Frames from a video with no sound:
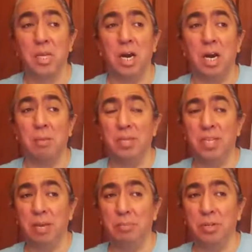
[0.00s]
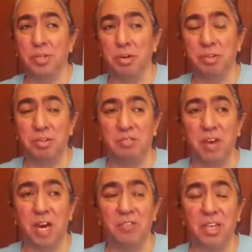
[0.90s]
And they both go through
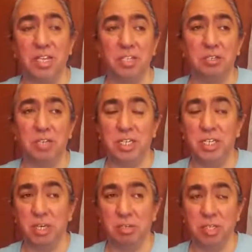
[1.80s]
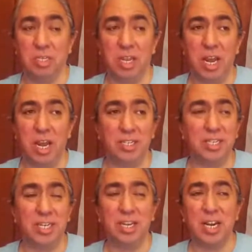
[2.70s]
five things you need to know today.
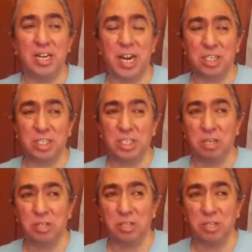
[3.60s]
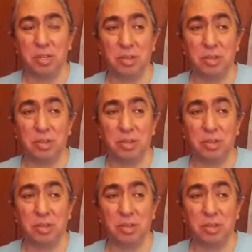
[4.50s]
CNN actually goes through it